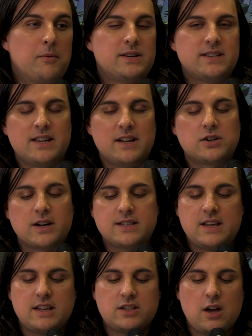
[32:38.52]
Which is
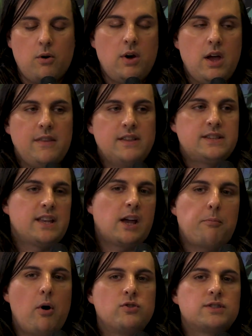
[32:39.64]
interesting. So this is like a
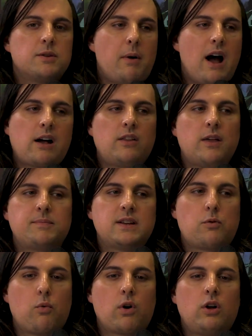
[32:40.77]

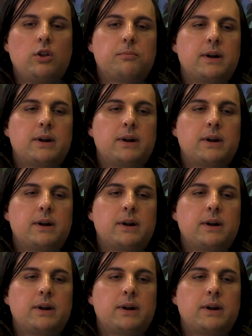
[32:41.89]
post-apocalyptic world,